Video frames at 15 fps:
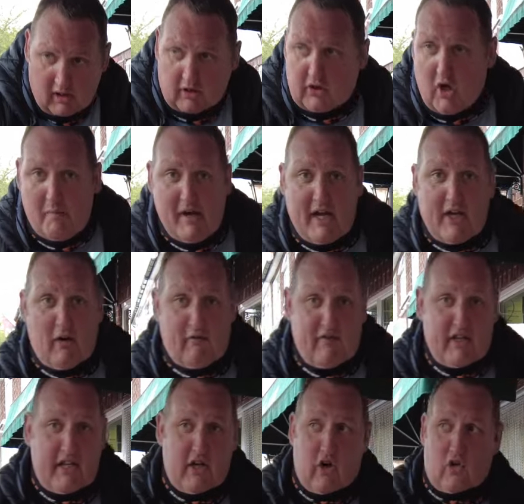are commenting on
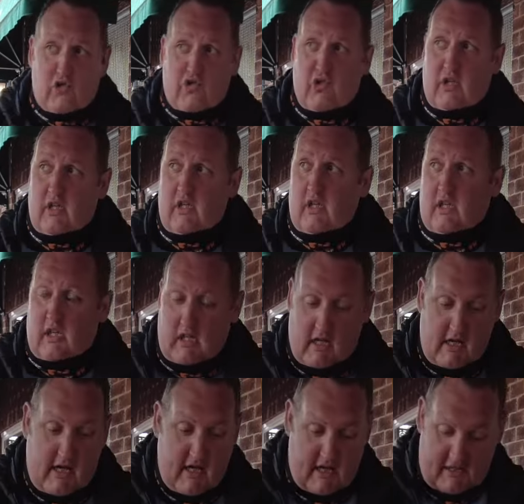videos,
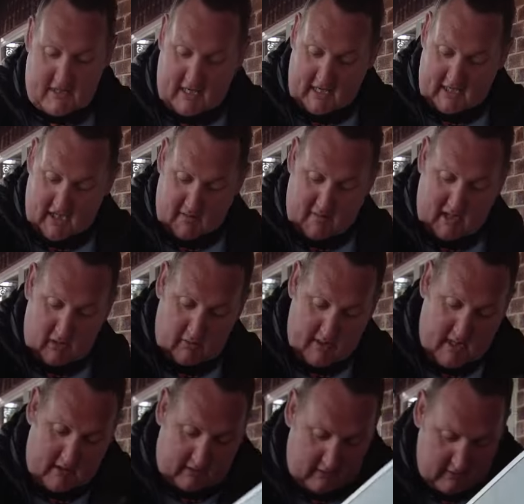and you're saying to me, look,
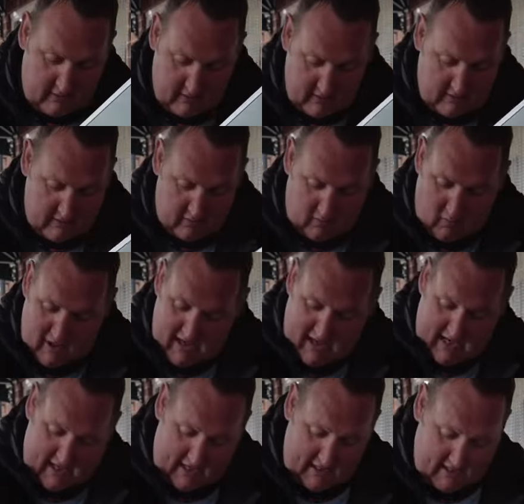Dan,
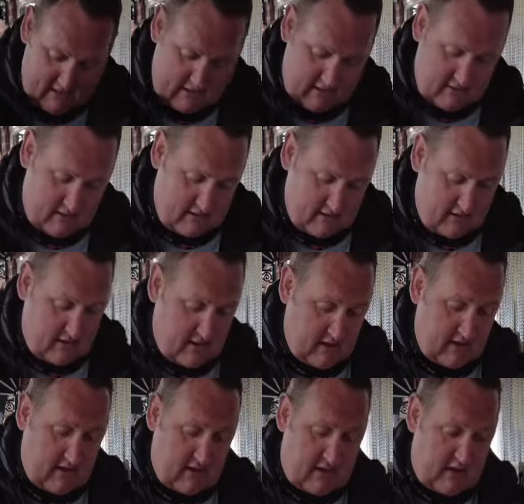why?
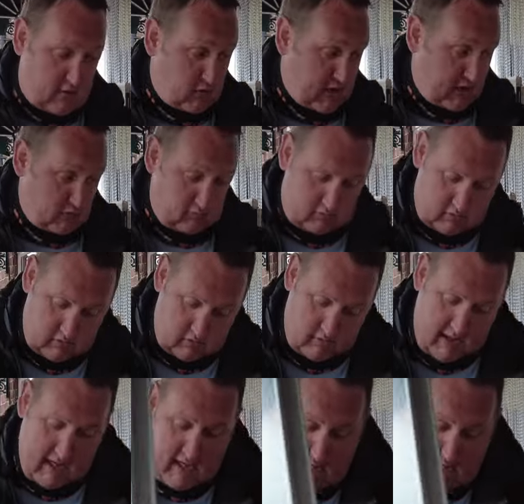Why are